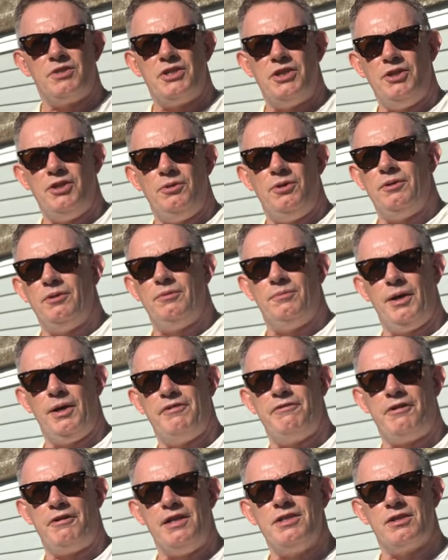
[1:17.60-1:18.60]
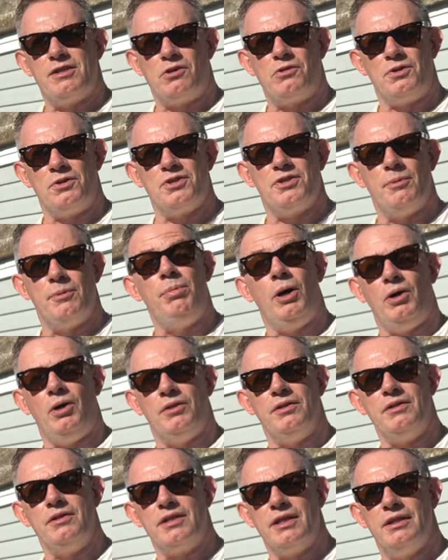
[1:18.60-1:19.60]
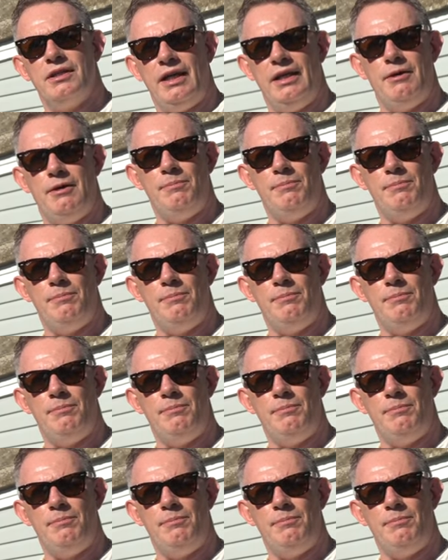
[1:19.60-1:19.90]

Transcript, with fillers: to my friends across the pond in